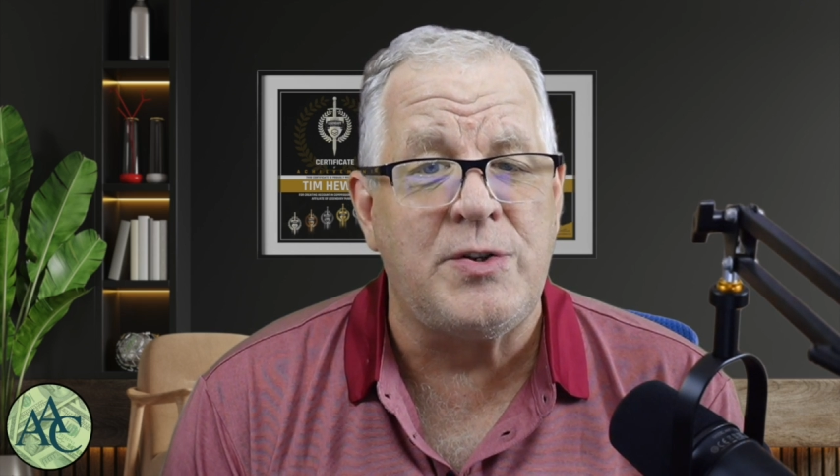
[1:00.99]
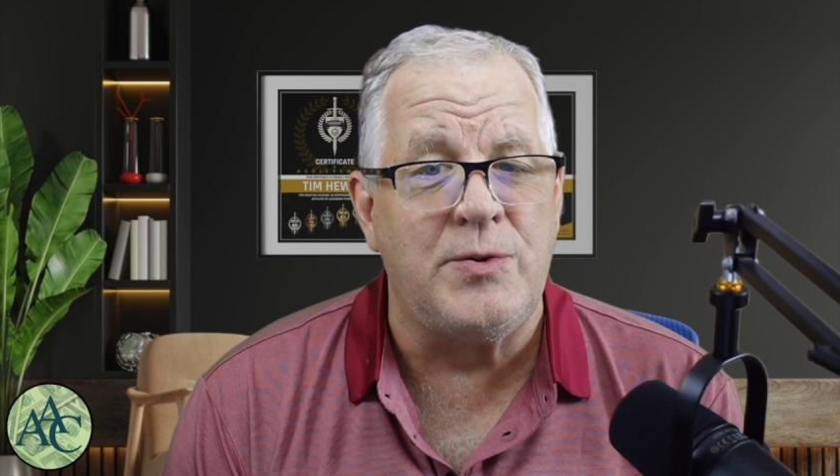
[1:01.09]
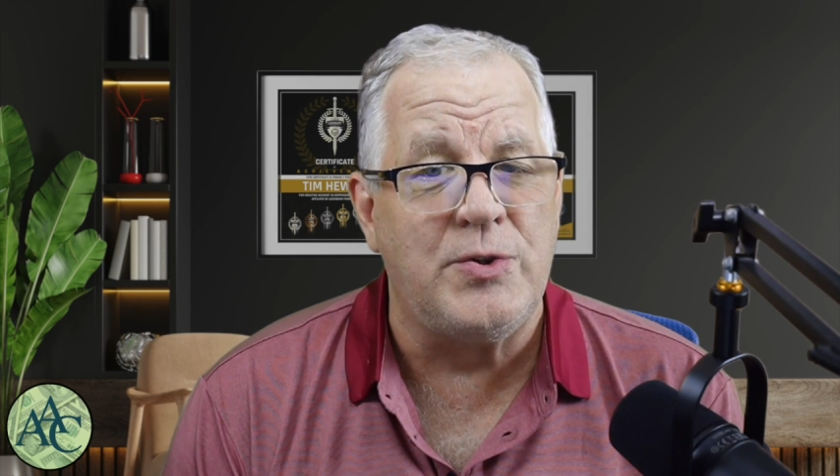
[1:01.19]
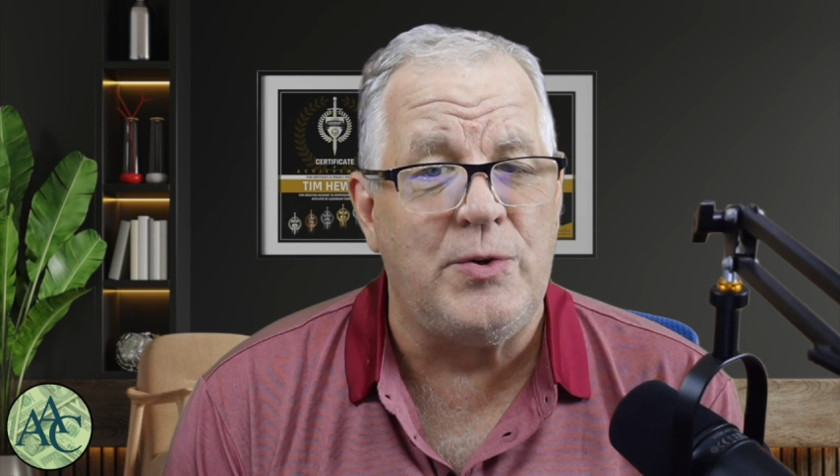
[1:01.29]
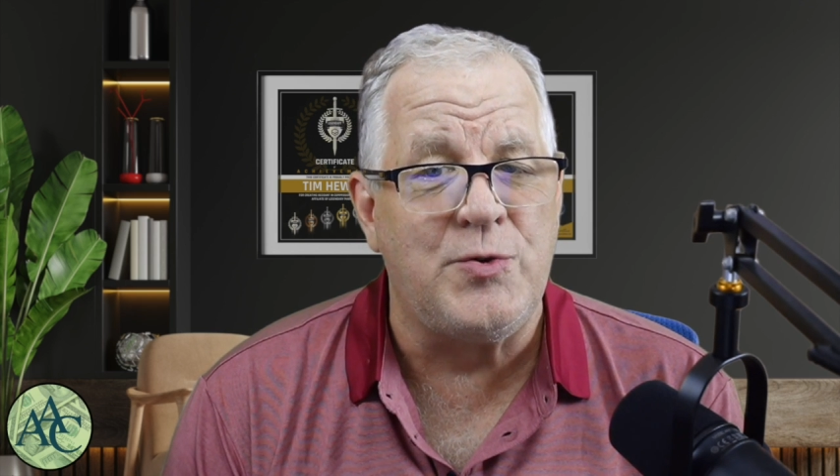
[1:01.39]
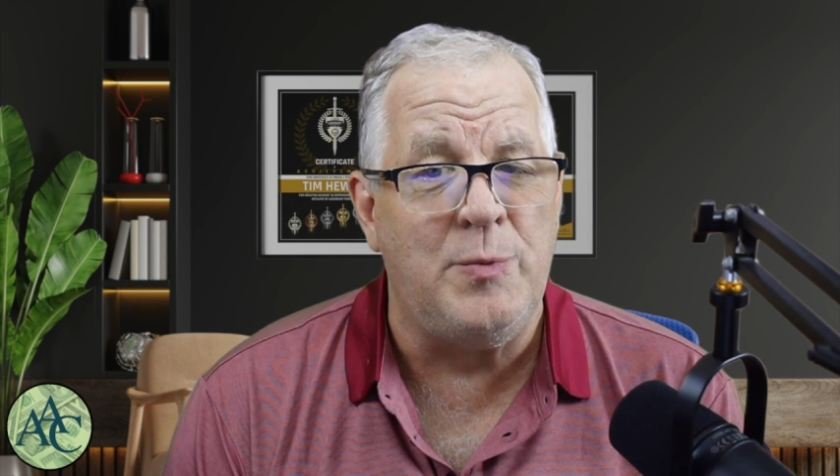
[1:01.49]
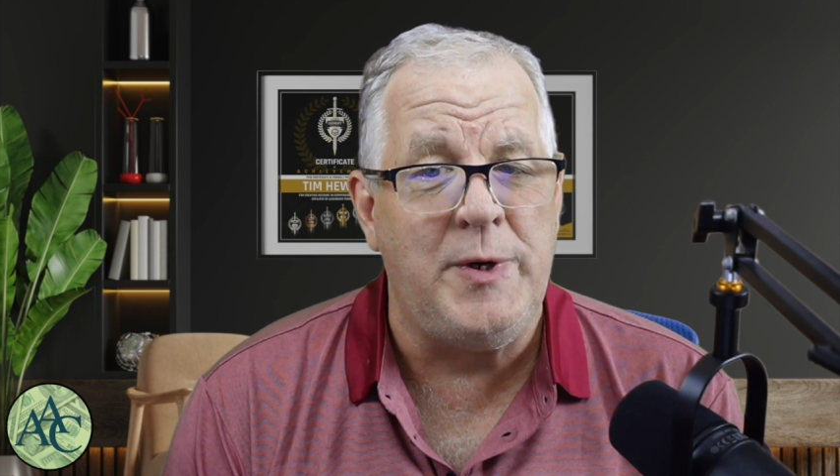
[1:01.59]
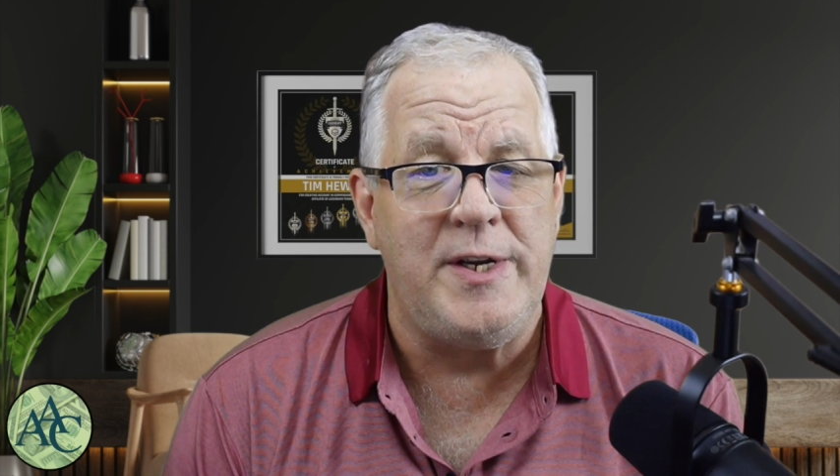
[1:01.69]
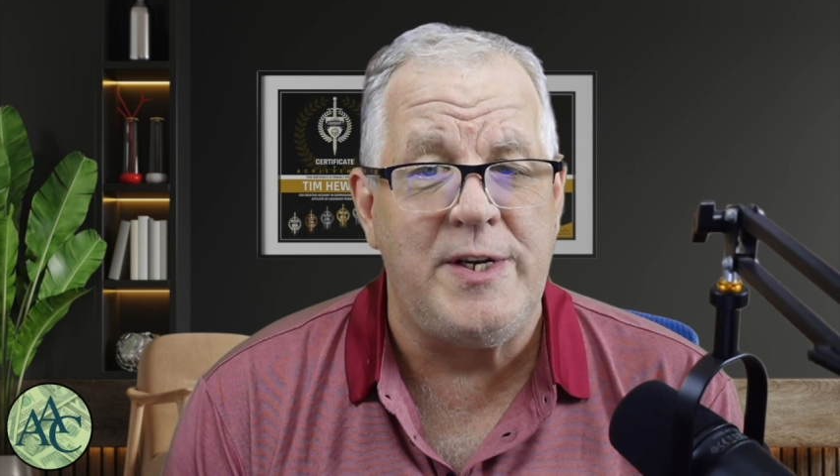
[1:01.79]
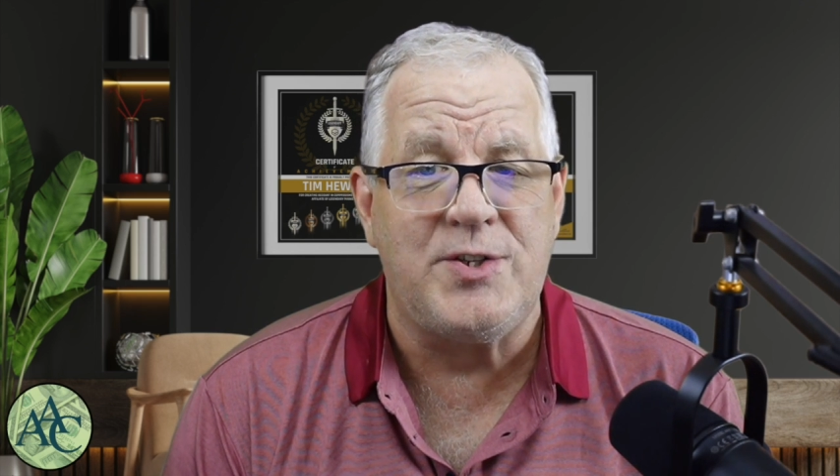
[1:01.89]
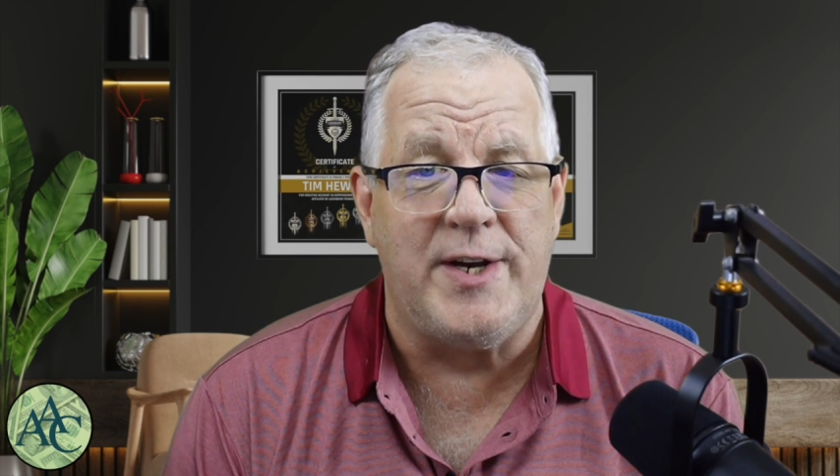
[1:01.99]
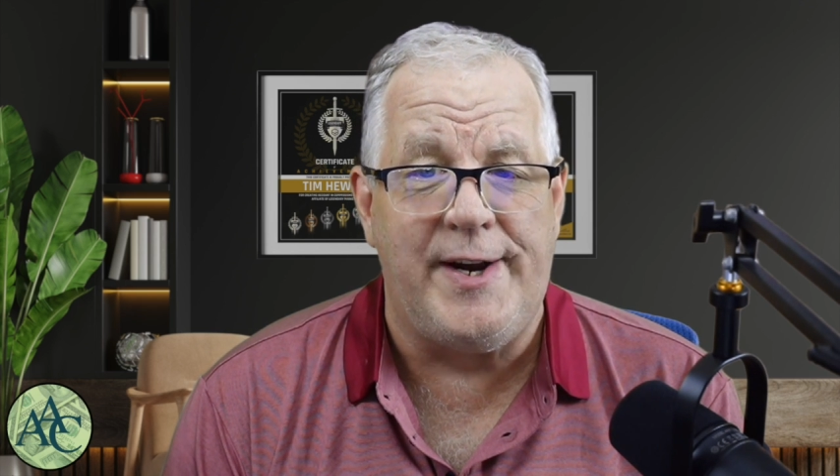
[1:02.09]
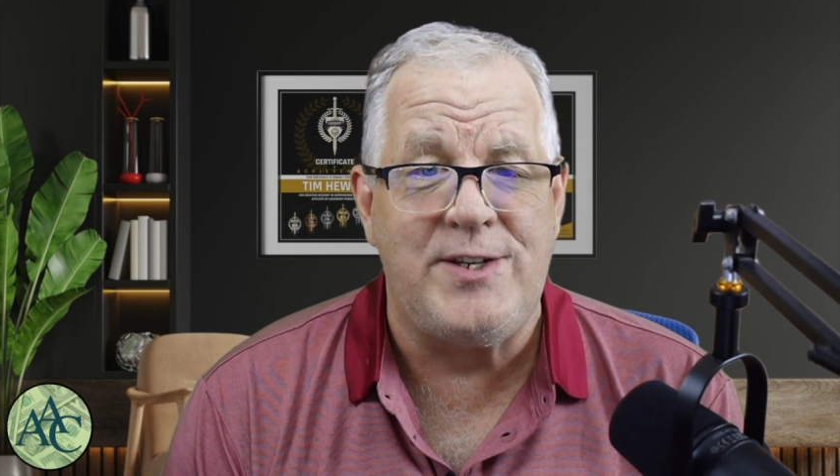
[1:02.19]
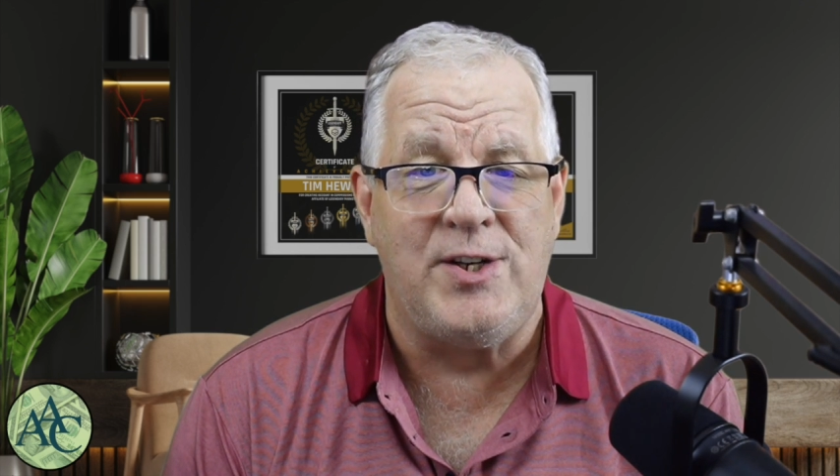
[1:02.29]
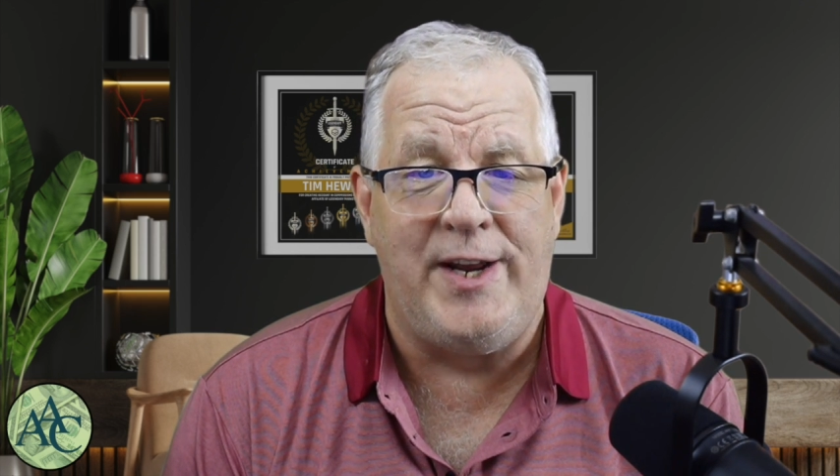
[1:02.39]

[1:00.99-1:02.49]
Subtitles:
those social media sites and